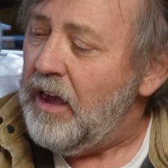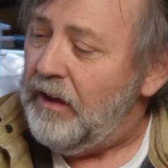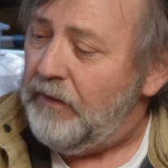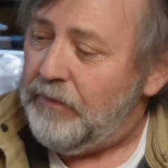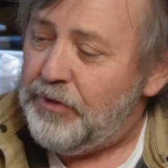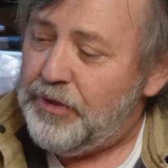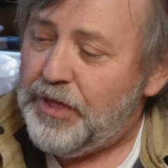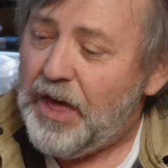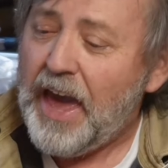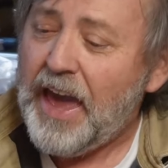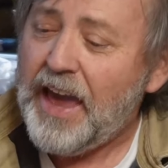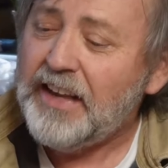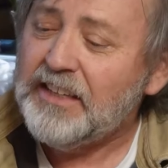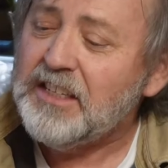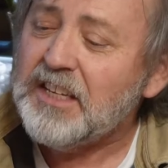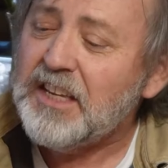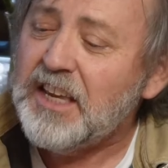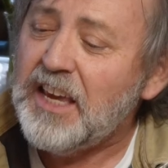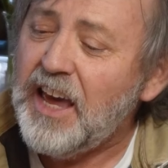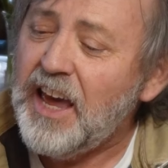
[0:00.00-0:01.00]
And
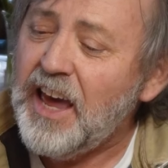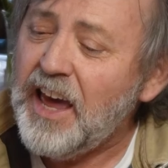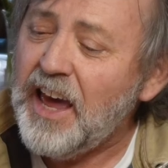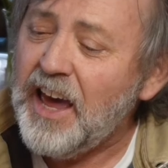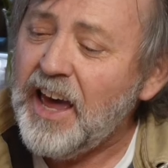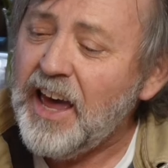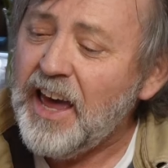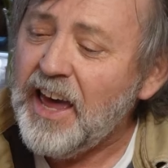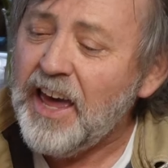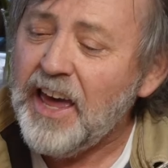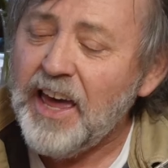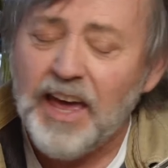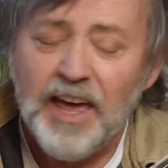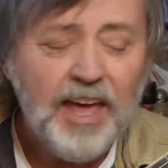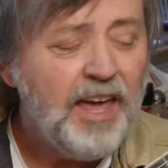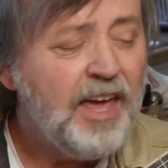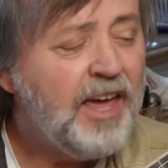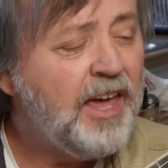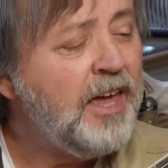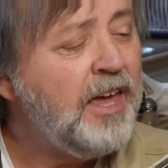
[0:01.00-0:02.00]
thanks again
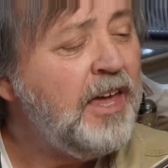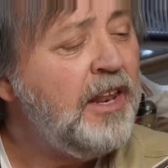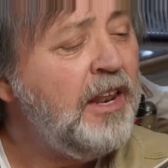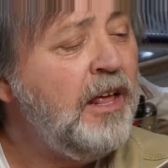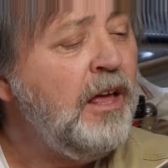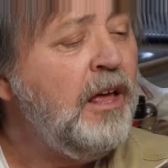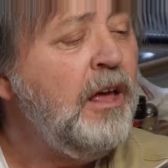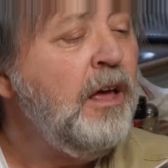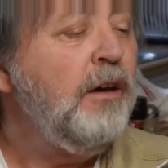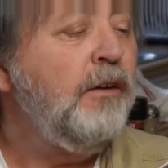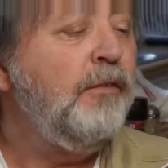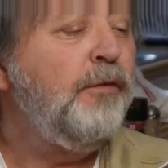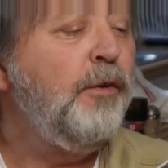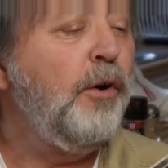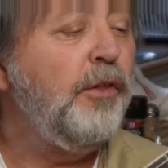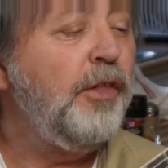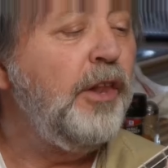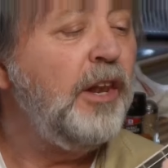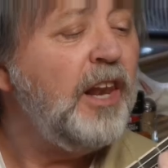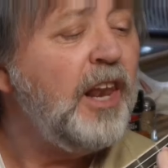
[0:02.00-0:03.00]

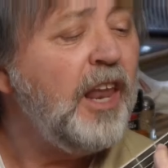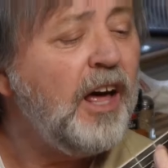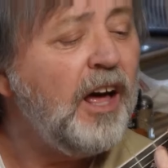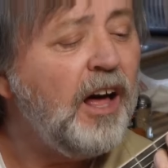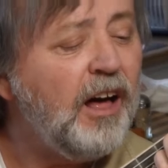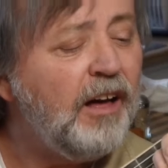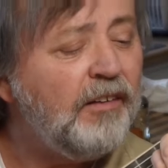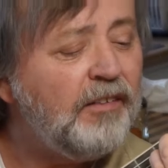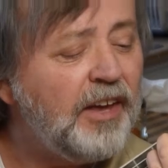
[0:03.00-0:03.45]
for the love